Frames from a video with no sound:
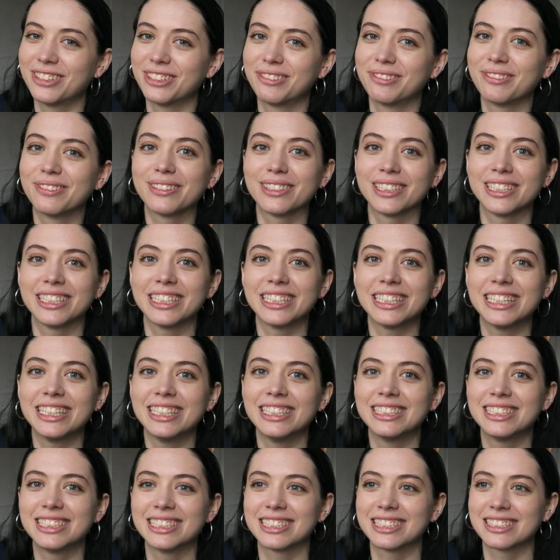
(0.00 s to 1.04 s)
would
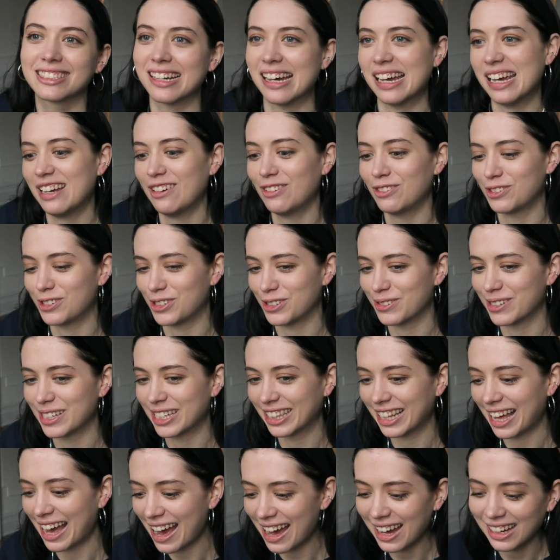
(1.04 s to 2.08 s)
really dislike
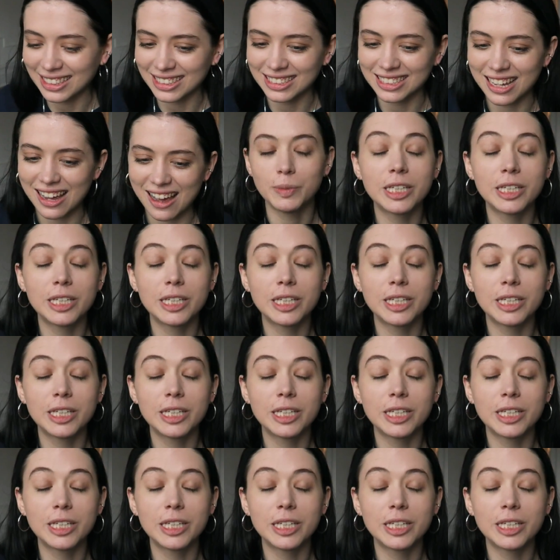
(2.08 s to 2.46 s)
doing that